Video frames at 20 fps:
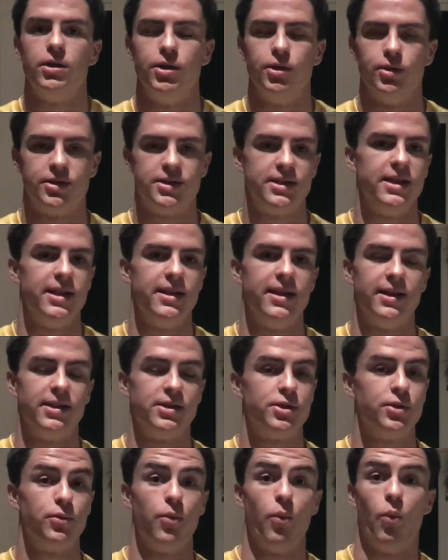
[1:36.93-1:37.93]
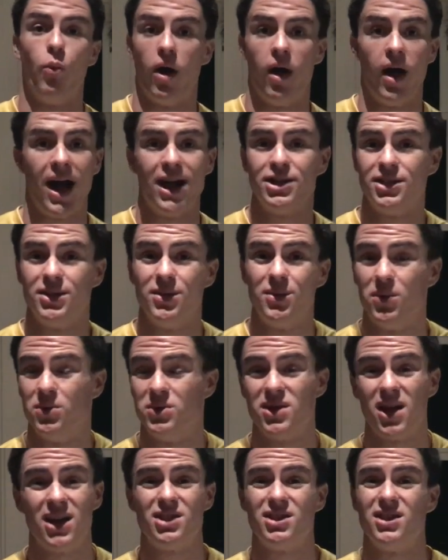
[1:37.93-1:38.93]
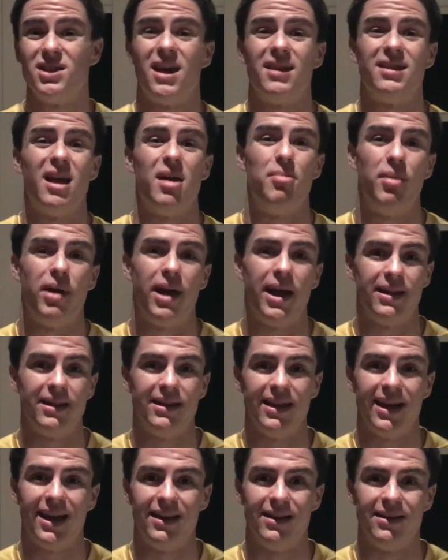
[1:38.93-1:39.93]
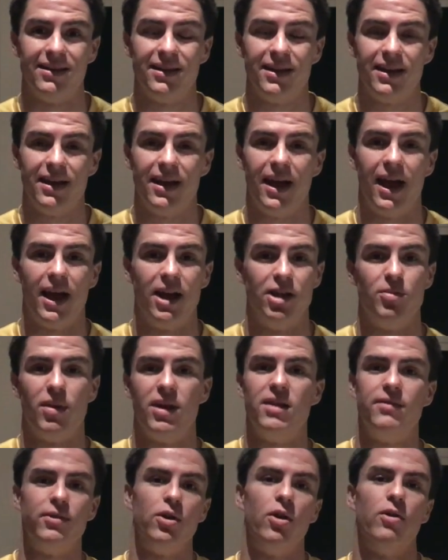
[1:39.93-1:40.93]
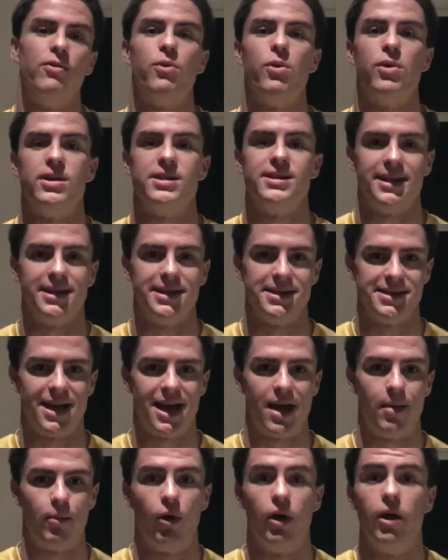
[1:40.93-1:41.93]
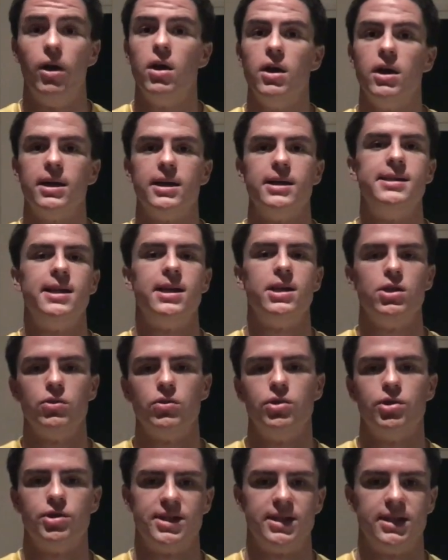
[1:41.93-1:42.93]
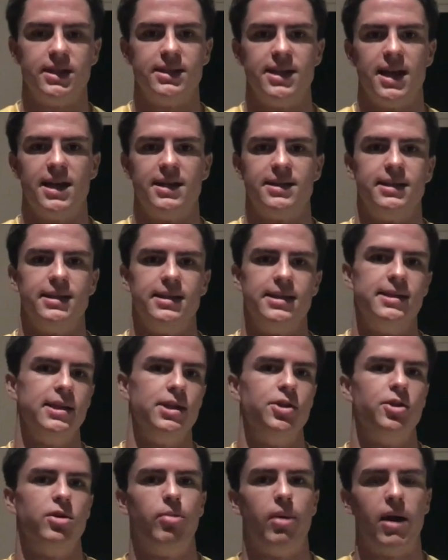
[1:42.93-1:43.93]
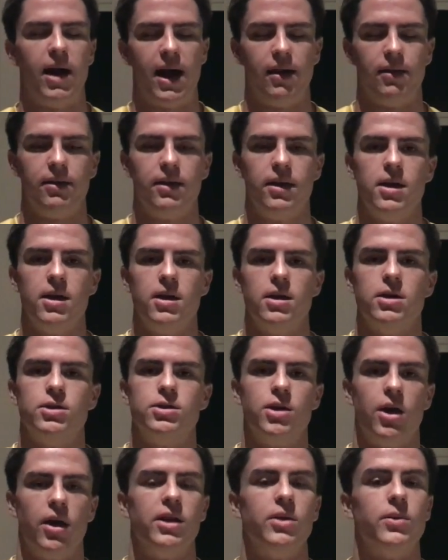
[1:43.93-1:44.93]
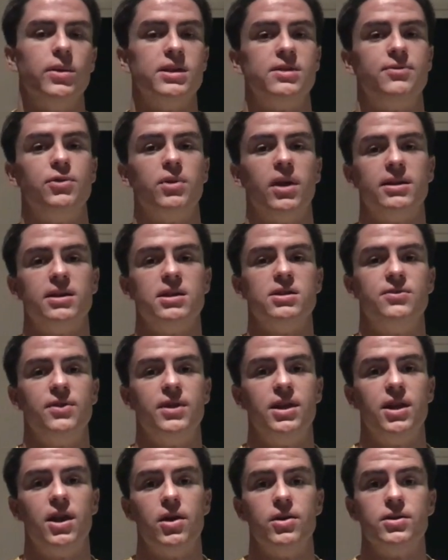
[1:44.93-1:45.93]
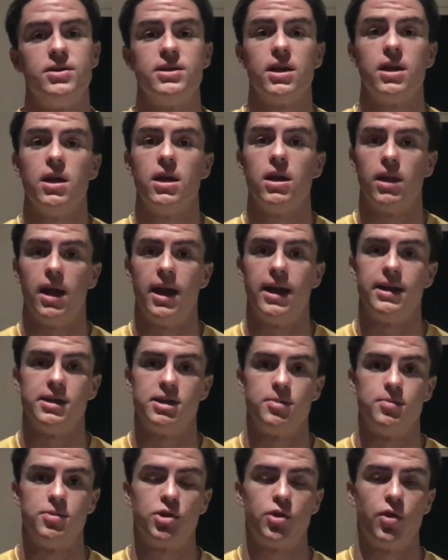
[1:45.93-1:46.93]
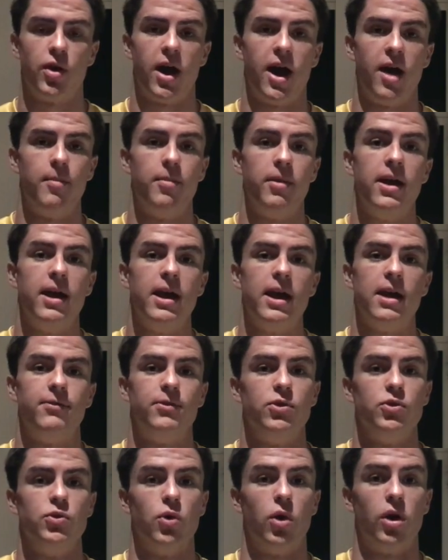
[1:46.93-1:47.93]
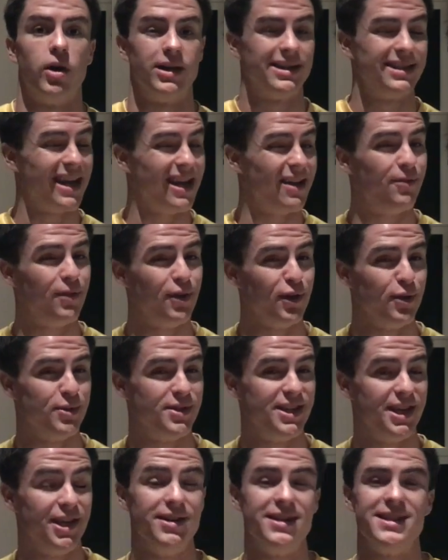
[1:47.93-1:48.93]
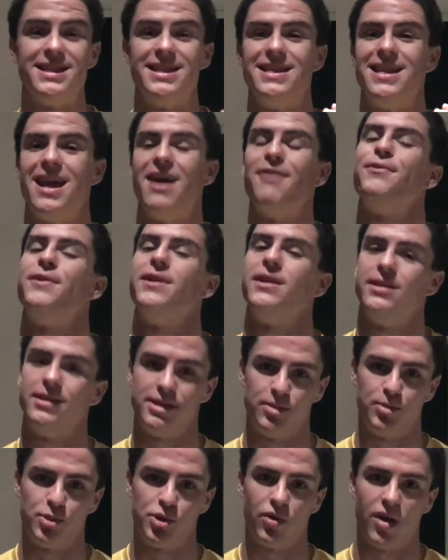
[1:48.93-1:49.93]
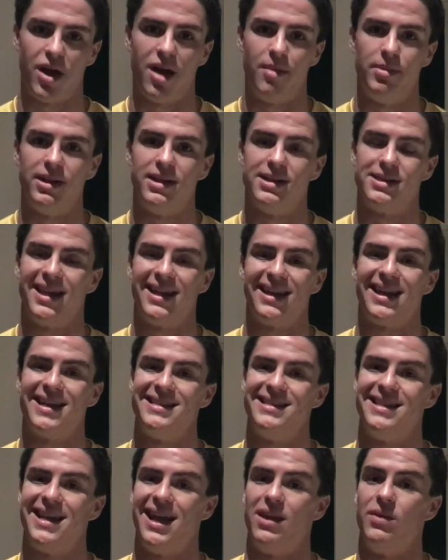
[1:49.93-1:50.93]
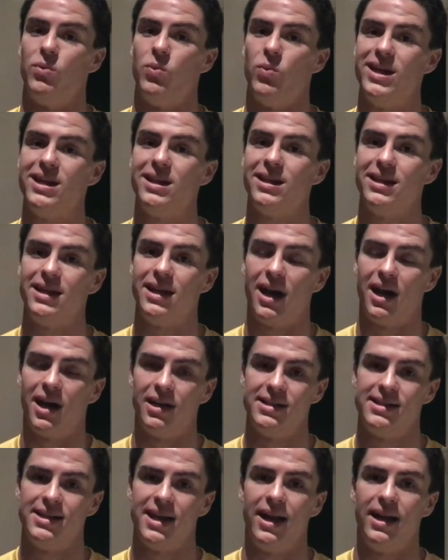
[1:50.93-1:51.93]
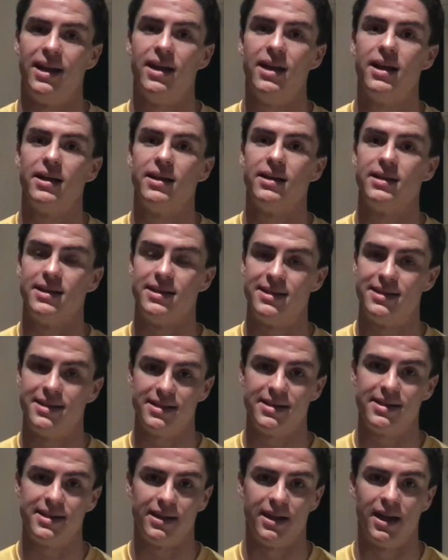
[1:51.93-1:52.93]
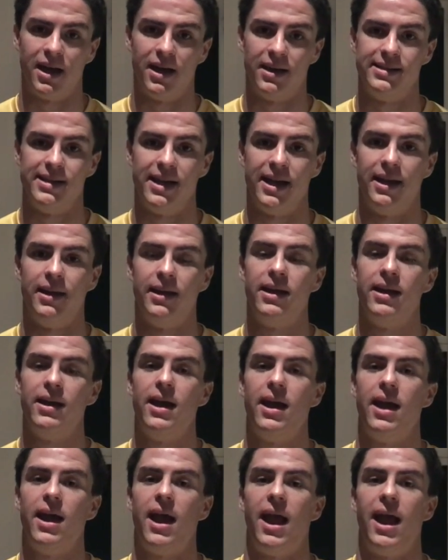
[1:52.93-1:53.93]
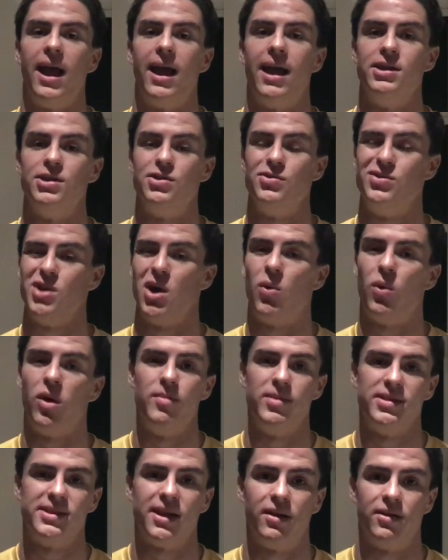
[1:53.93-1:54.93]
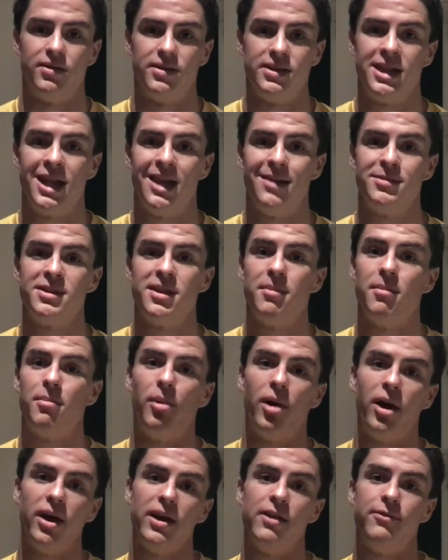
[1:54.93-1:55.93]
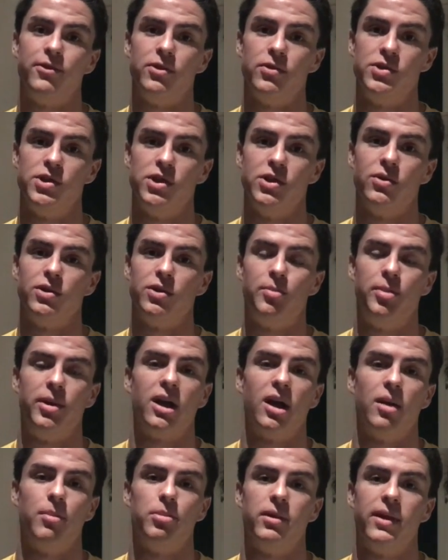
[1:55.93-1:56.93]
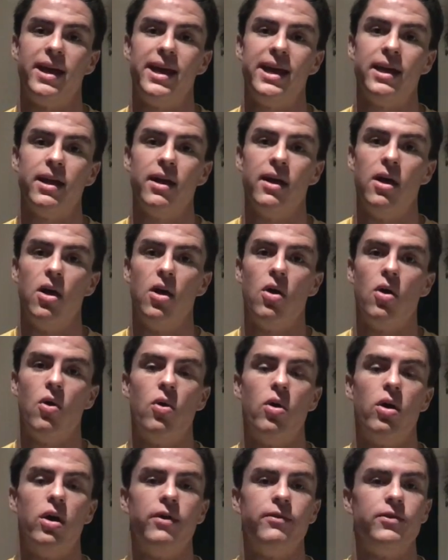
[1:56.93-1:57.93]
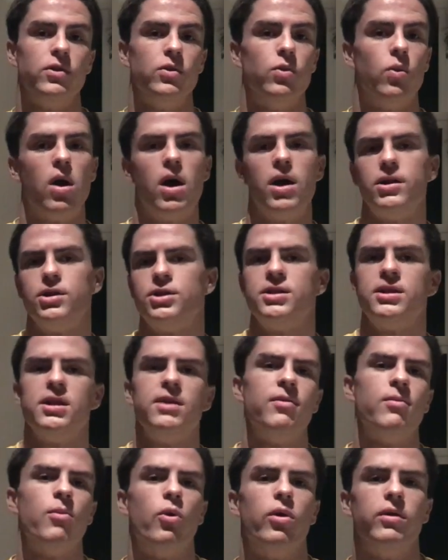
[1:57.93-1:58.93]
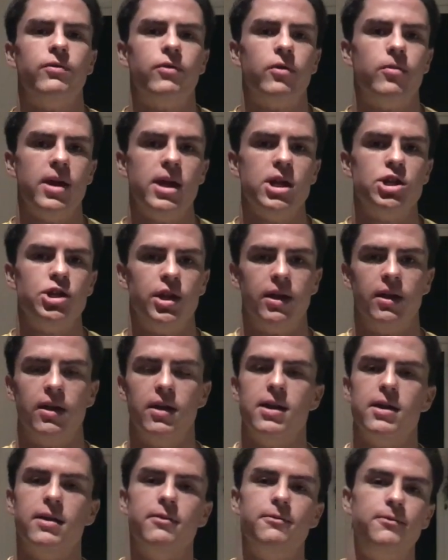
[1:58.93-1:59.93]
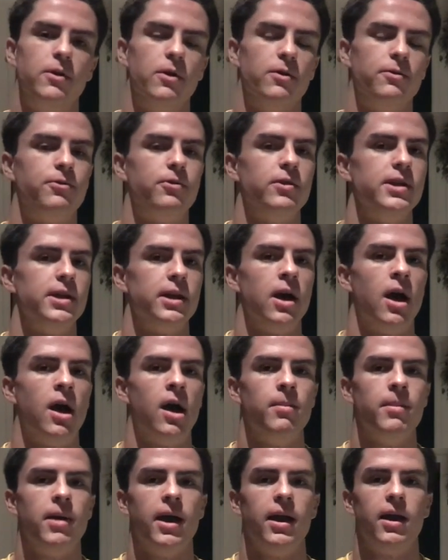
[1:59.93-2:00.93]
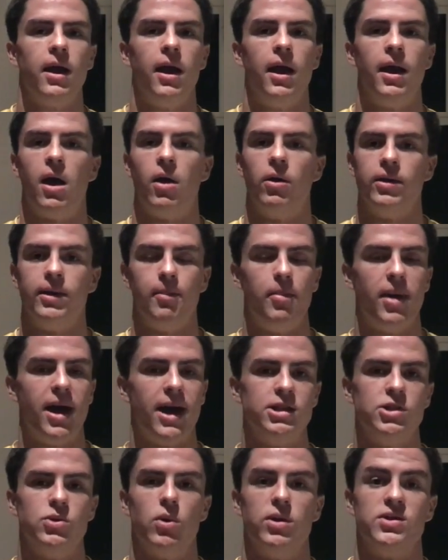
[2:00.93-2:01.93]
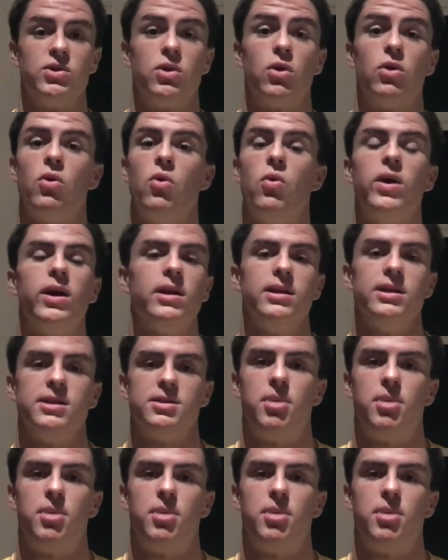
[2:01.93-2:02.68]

you'll see that it was actually not that bad in the end. And you might even go for it a second time or continue your success and continue your path. So anyways, if you like these videos, like and subscribe. If you are excited for the new series, definitely subscribe, because like I said, weekly content, consistent content, and you don't want to miss out on those tips. But if you do and you pick up late, or if you want just even more information, feel free to comment and I'll get back to you as quickly